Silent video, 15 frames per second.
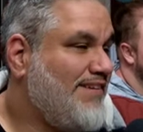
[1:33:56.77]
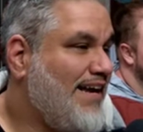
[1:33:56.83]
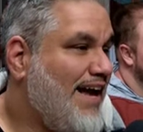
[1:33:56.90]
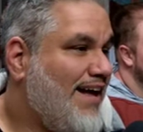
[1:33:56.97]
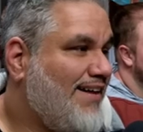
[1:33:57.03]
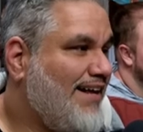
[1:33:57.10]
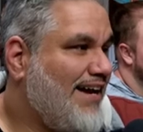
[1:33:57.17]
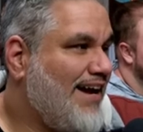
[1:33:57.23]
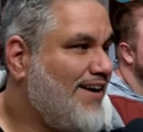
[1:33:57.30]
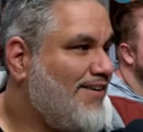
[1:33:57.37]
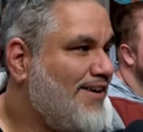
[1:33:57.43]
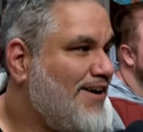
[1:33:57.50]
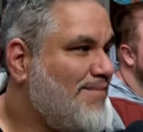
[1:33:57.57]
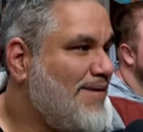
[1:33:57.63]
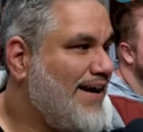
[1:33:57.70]
Yeah, like, I don't
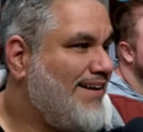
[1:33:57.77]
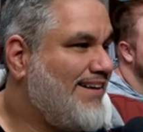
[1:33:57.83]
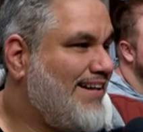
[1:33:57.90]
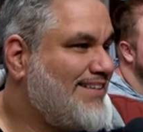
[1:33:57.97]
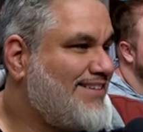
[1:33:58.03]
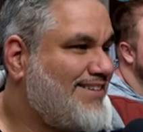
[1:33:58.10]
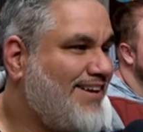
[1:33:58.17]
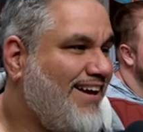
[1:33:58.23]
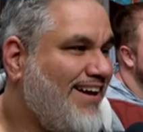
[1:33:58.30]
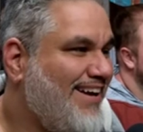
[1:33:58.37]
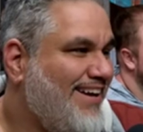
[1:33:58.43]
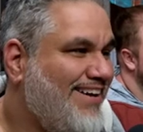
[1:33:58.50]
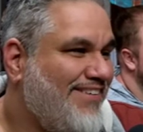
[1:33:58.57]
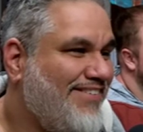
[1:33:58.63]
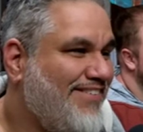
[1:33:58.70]
know, man. That's
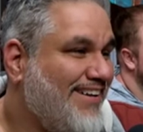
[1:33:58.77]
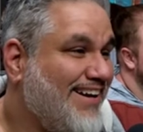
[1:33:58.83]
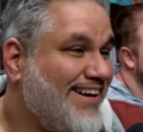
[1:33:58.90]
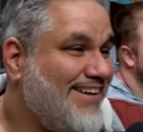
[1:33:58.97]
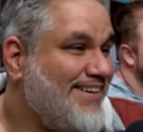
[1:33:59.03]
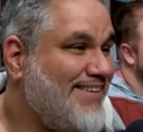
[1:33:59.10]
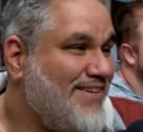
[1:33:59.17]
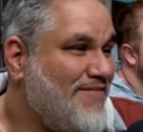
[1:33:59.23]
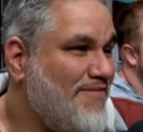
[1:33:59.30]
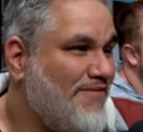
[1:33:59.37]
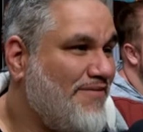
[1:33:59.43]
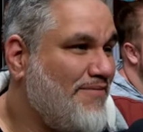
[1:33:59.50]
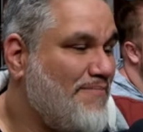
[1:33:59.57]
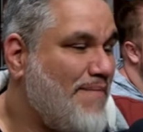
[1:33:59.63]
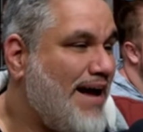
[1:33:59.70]
fucking
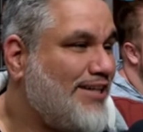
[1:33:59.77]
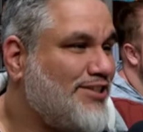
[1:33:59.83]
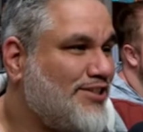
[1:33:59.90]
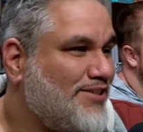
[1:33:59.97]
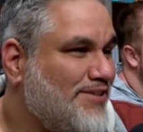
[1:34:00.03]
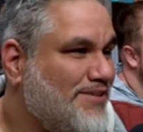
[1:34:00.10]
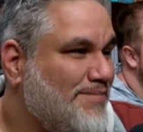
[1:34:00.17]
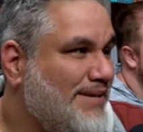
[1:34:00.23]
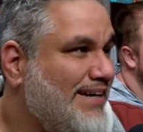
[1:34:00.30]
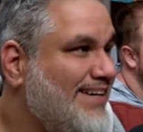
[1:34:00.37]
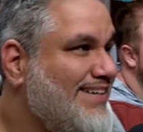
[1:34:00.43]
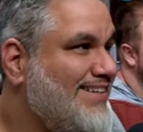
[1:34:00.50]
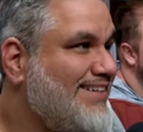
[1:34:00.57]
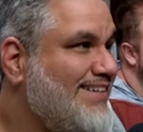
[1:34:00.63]
magical to me.